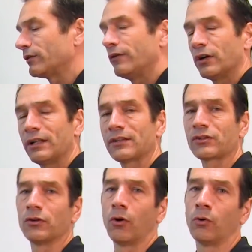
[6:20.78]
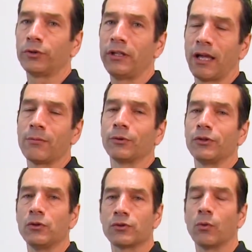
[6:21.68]
the Varidesk, you're only able
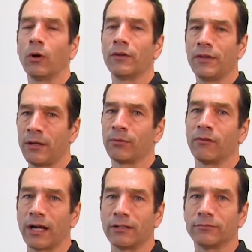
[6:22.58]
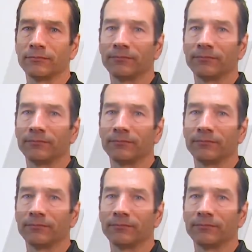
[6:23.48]
to use the one that they provide.